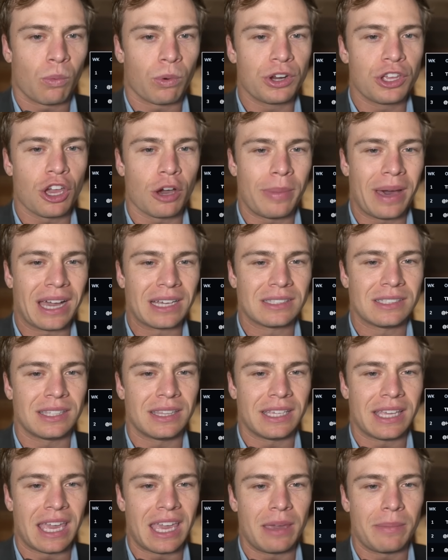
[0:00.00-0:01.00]
where you go back
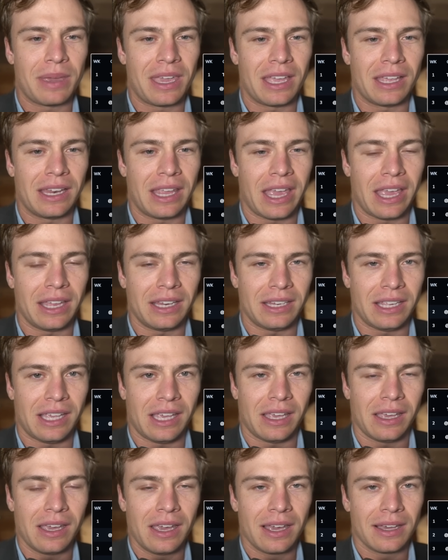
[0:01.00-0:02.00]
to the game in
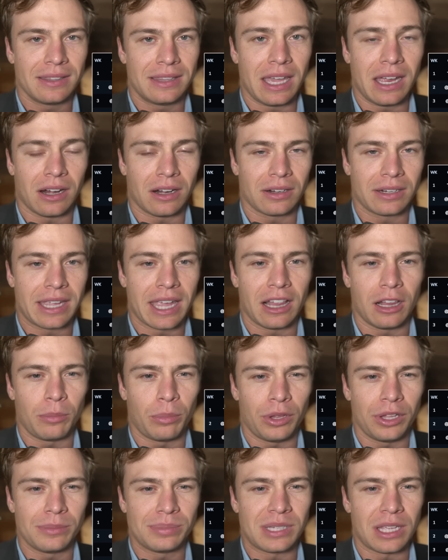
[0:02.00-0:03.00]
Indy, there
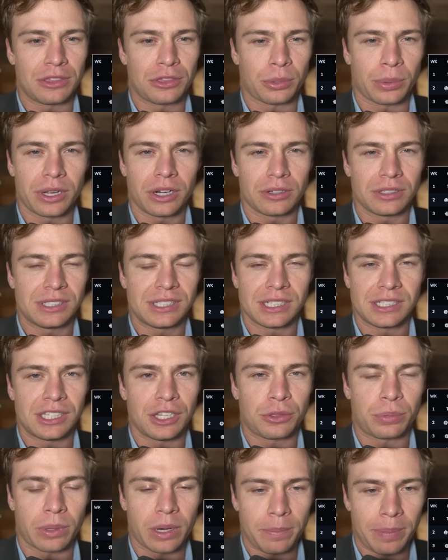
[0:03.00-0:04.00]
Caleb Williams had
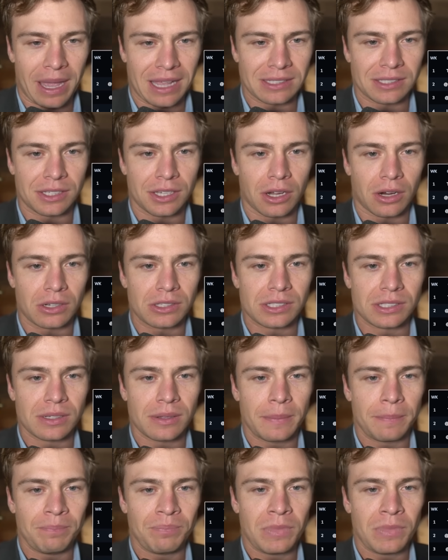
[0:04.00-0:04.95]
363 passing yards.